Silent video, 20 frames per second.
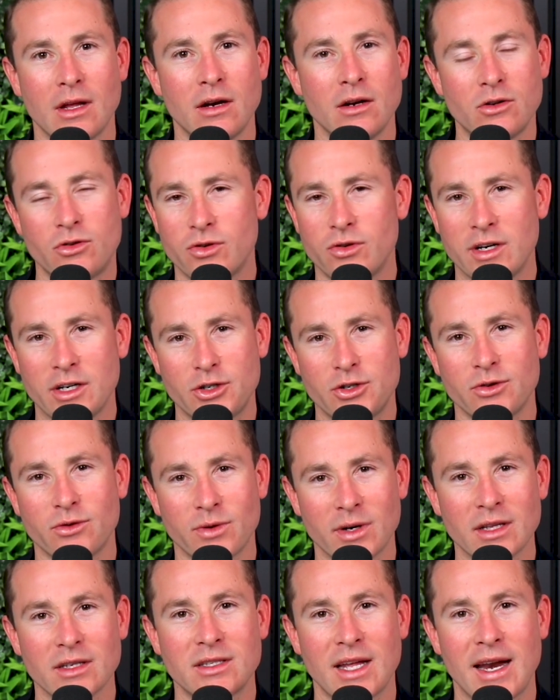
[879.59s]
a traditional
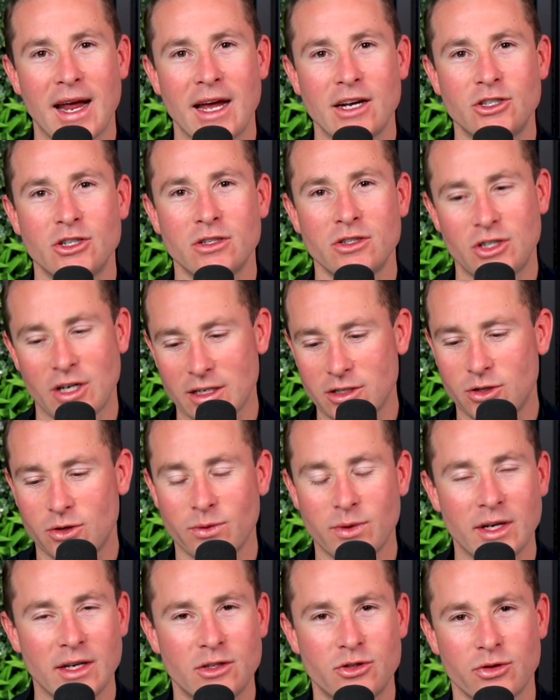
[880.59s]
real estate agent just
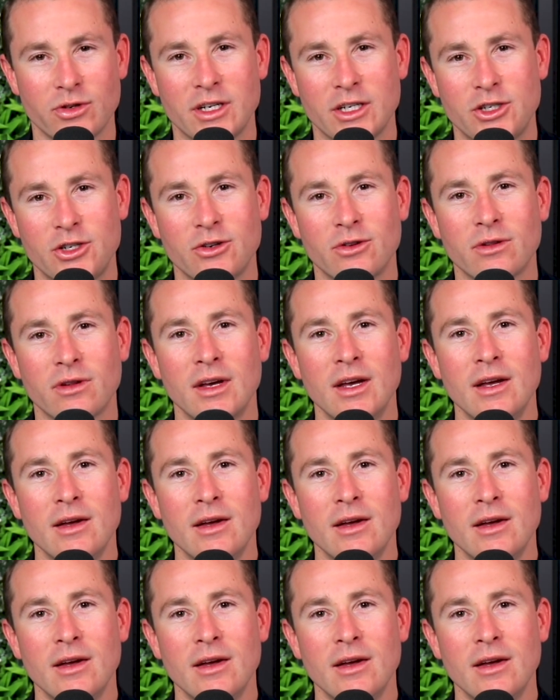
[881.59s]
doing traditional.